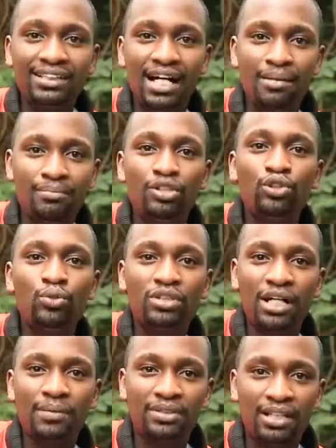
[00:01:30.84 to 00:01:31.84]
time, two
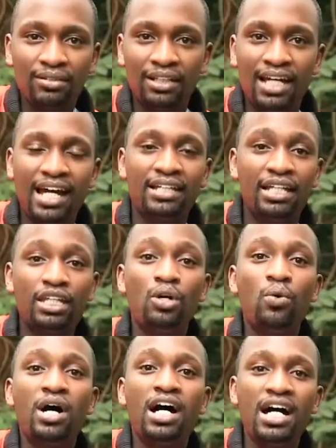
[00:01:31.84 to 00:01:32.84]
times down the line, they
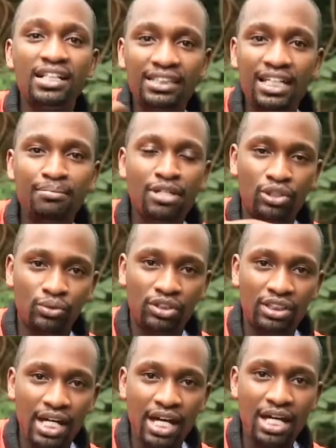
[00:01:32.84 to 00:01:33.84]
were asking me to
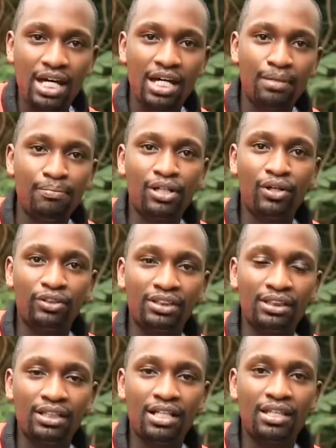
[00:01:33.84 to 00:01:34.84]
stay
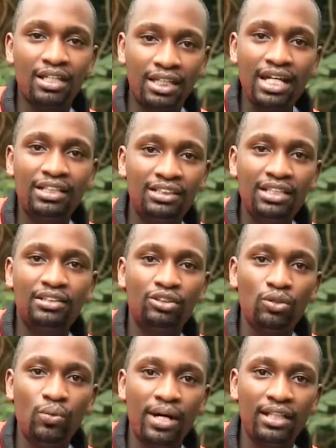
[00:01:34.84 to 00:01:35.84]
because the kids did
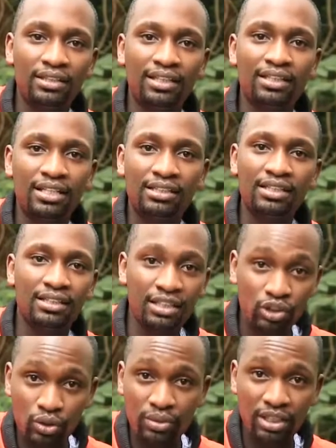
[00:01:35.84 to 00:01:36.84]
so well that they
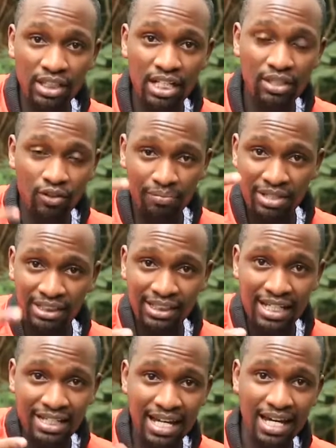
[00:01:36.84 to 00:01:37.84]
saw the need of me
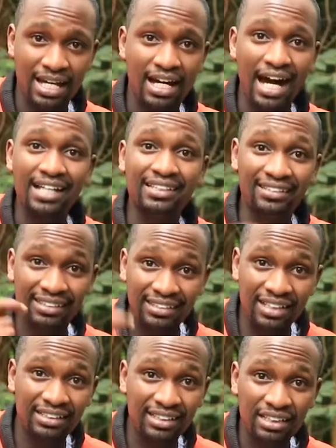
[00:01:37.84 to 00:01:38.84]
staying there. I just
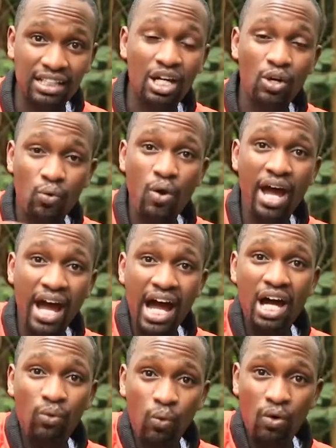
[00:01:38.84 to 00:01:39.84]
started where
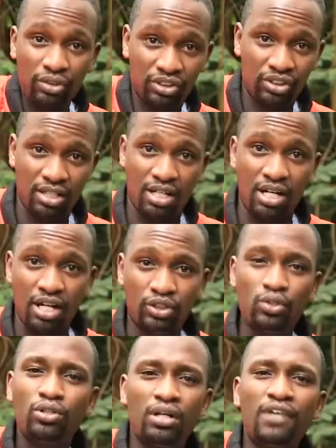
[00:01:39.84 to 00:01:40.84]
I was.
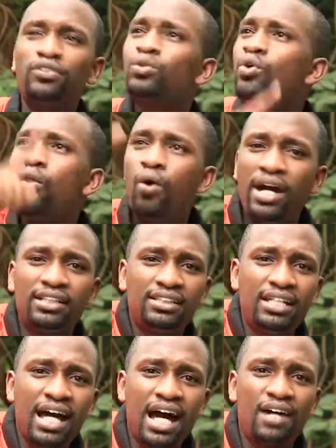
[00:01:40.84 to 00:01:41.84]
So you don't have to go and
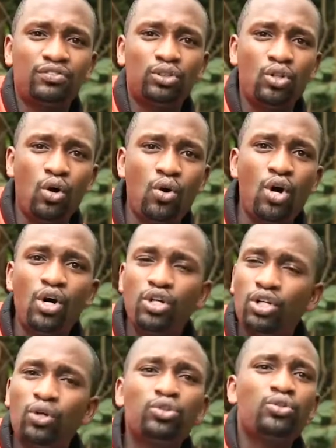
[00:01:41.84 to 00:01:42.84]
say I have to go,
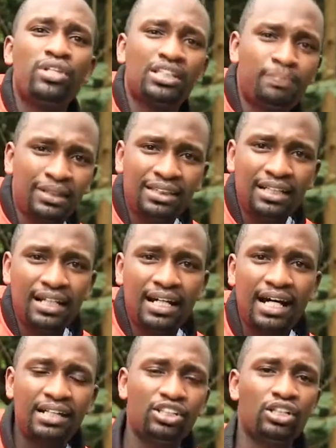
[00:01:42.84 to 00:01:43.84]
you know, to this particular
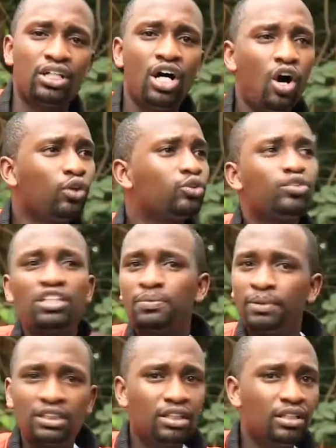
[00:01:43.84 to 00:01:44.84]
country or to this
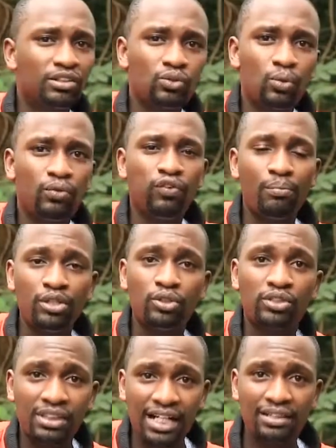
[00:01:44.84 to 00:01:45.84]
particular school for me
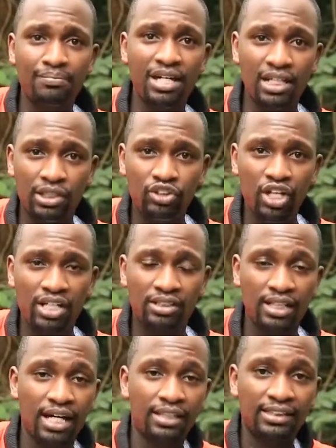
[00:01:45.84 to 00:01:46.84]
to start making
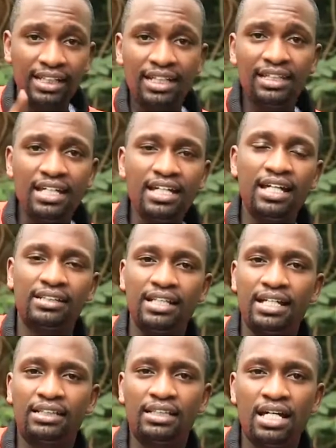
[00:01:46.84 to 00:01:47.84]
change. Second thing is
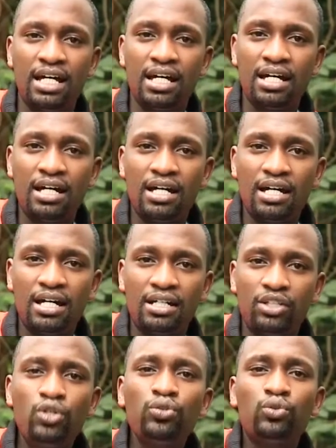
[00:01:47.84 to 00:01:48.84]
this,
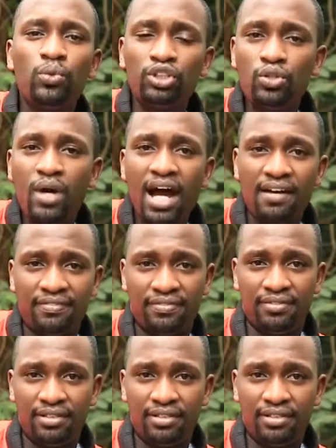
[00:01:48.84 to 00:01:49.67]
use what you have.